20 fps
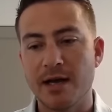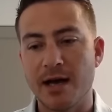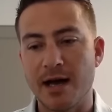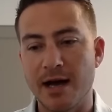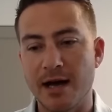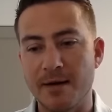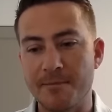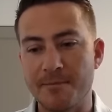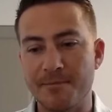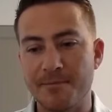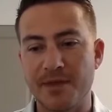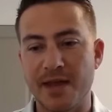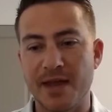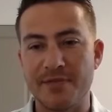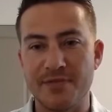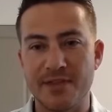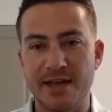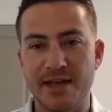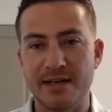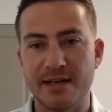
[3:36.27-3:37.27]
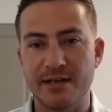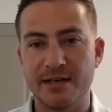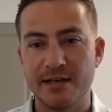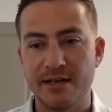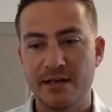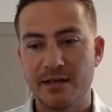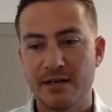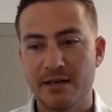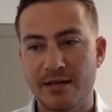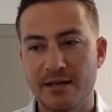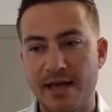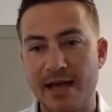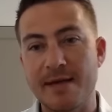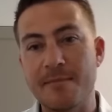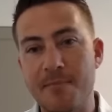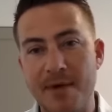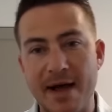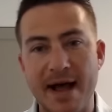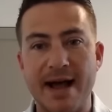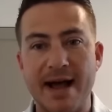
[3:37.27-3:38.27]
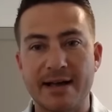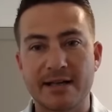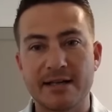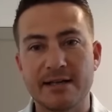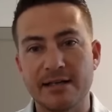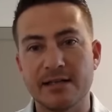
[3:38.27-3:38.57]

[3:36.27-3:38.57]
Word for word: And then came back